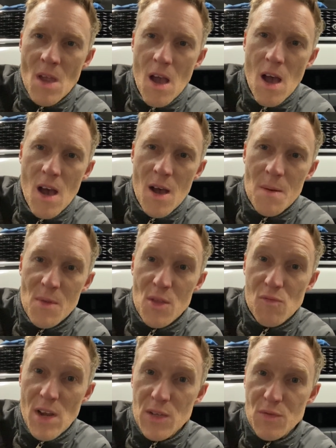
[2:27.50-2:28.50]
Um,
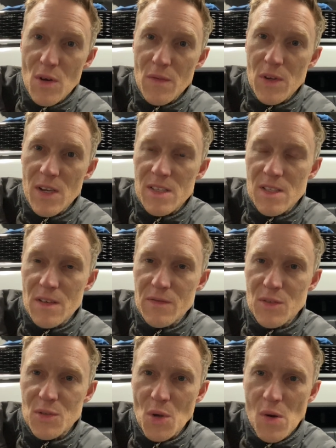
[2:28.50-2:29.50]
the Range Rover is a
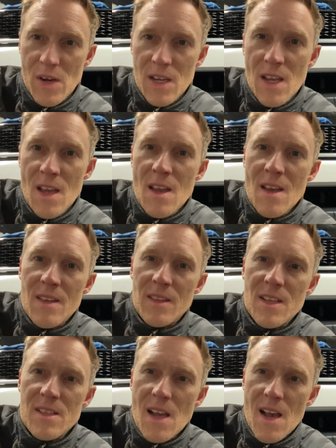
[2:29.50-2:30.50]
different story.
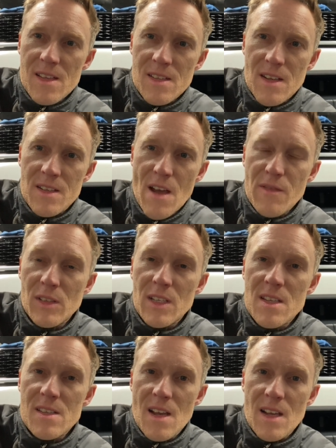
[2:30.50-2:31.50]
These cars are definitely
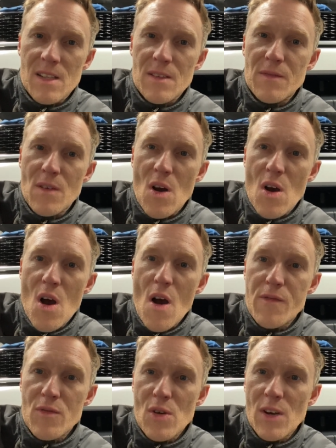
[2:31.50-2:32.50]
designed for
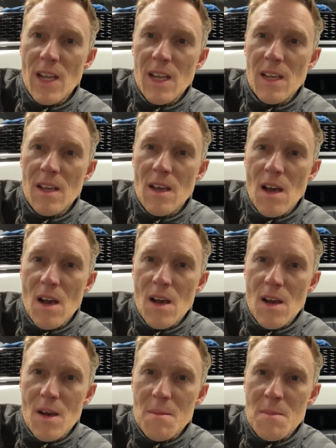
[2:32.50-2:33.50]
off-roading.
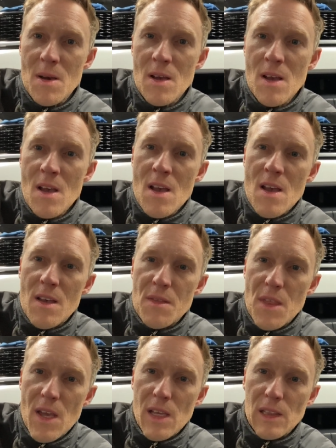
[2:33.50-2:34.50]
Um,
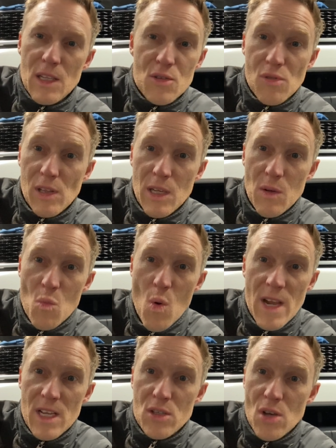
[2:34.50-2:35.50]
they literally
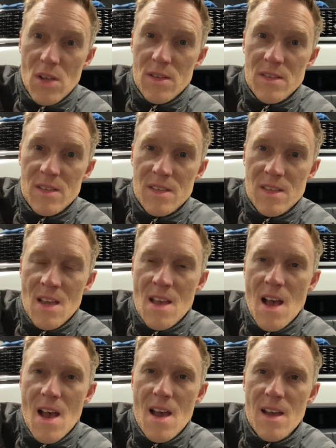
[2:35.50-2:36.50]
weigh tons
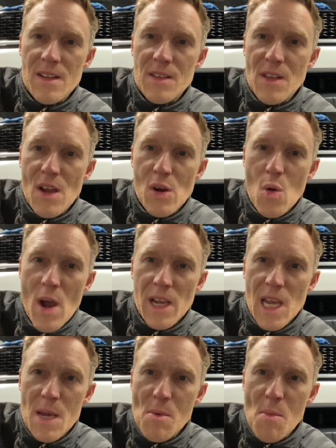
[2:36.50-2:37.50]
and they're quite
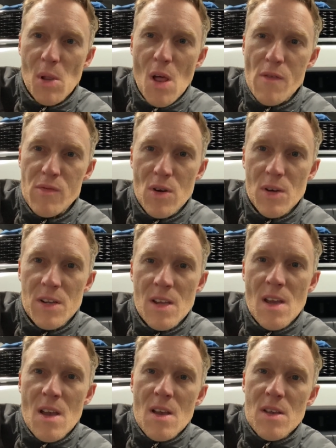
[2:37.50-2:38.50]
capable off-road.
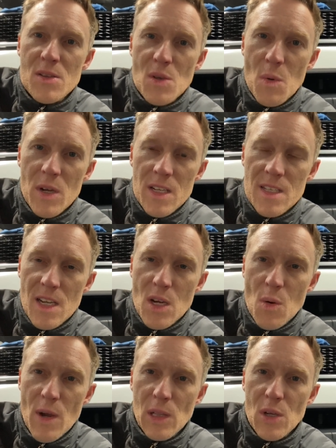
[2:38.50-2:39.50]
So we're going to take a
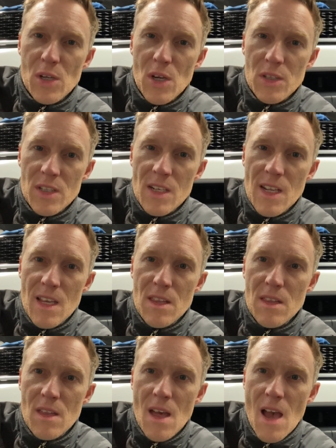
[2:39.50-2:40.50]
quick look
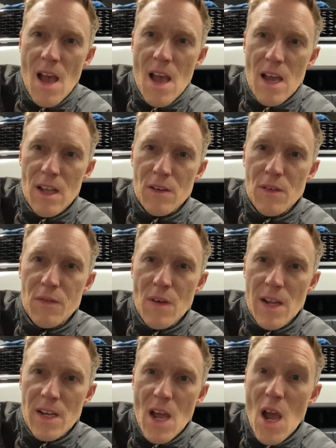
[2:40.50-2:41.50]
underneath and
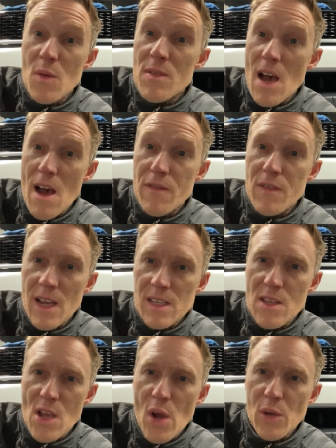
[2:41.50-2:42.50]
find out how that
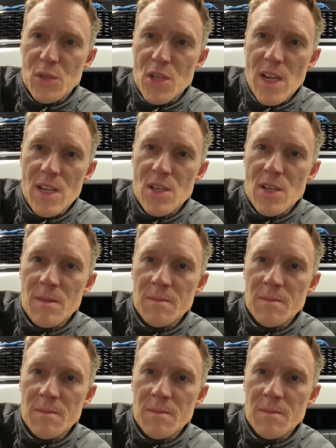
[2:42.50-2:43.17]
affects the oil change.